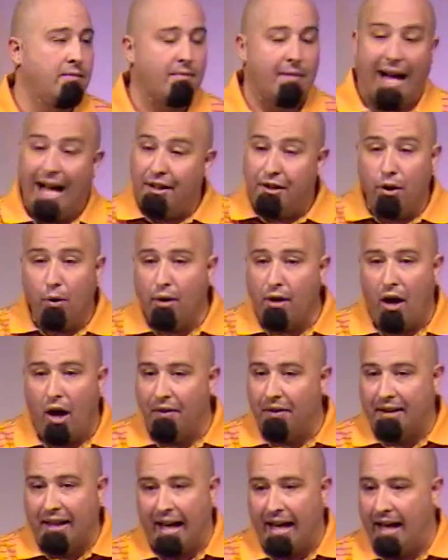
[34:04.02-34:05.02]
I do it
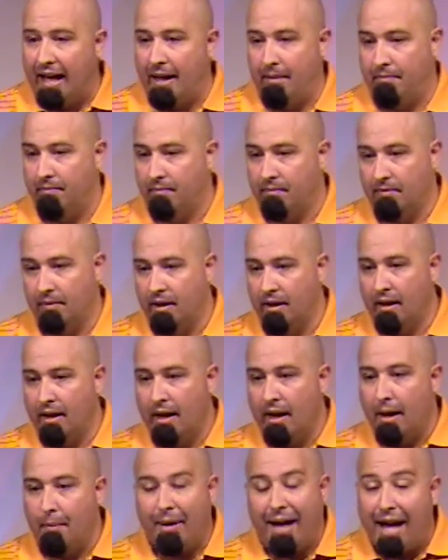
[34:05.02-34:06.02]
all the time.
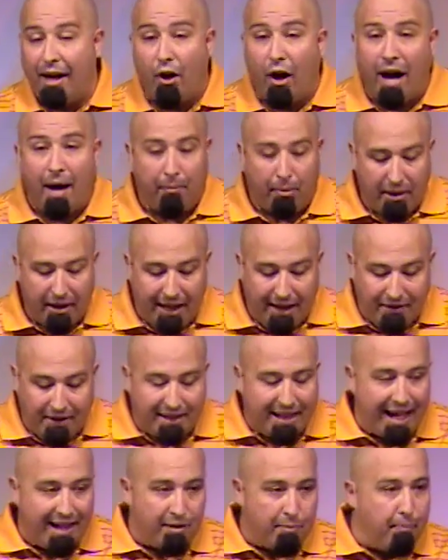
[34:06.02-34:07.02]
But I do not believe
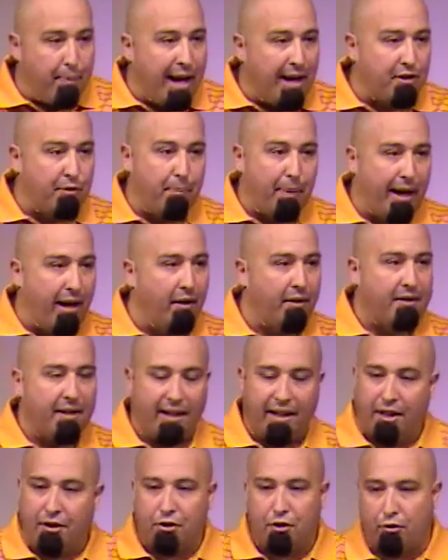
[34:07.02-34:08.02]
that that's best parenting
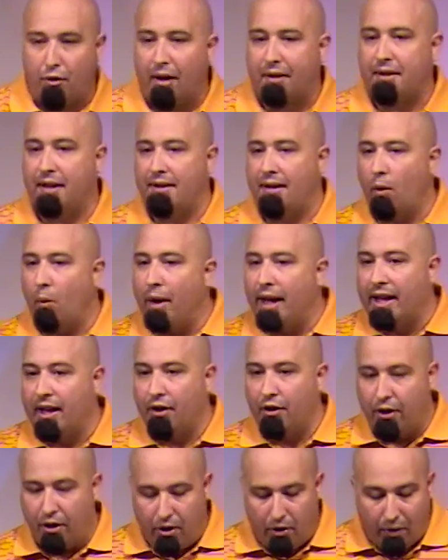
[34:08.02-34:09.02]
and instructing that we
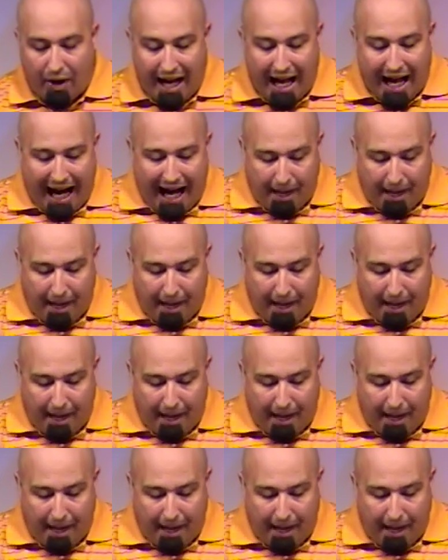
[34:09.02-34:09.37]
can do.